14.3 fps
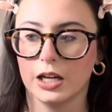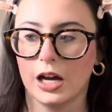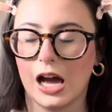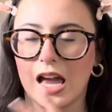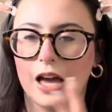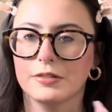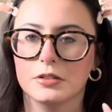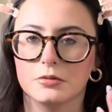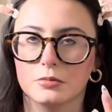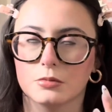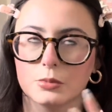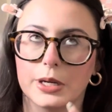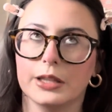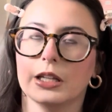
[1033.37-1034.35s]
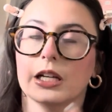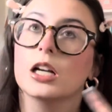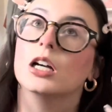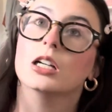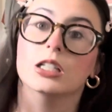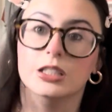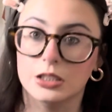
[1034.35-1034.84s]
I haven't read like
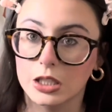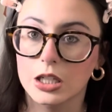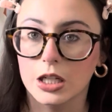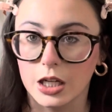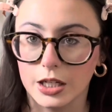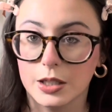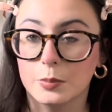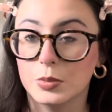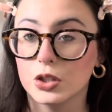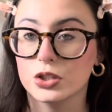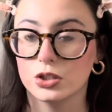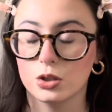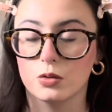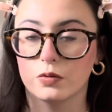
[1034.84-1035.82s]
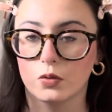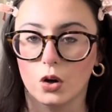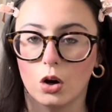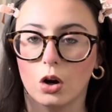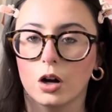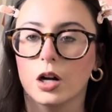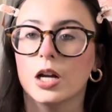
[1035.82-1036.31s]
a ton, but so
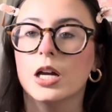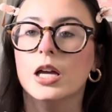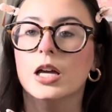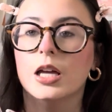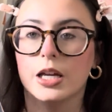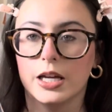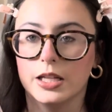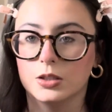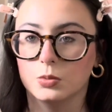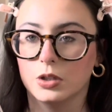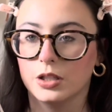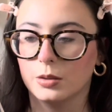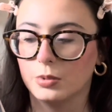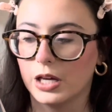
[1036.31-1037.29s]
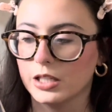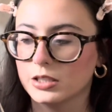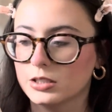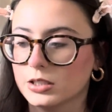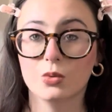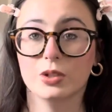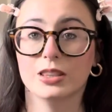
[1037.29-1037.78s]
far it's one of the
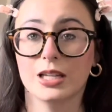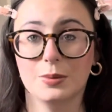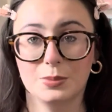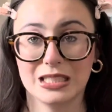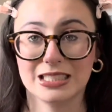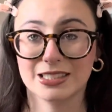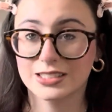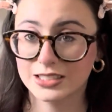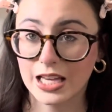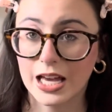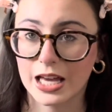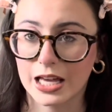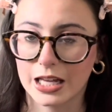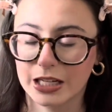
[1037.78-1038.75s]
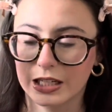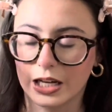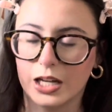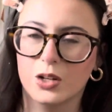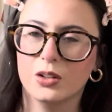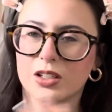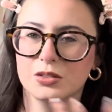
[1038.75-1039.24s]
best. With that being said, I
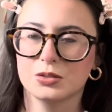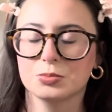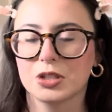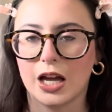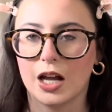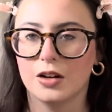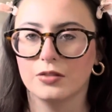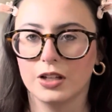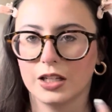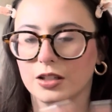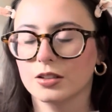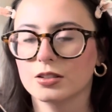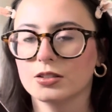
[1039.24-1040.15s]
know that was kind of like